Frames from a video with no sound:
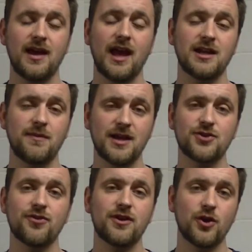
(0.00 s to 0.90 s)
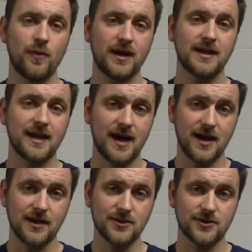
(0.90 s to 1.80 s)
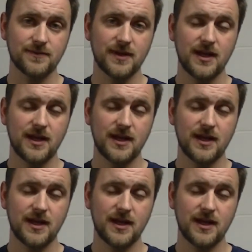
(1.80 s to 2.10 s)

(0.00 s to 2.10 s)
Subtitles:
and to make sure that nobody dies.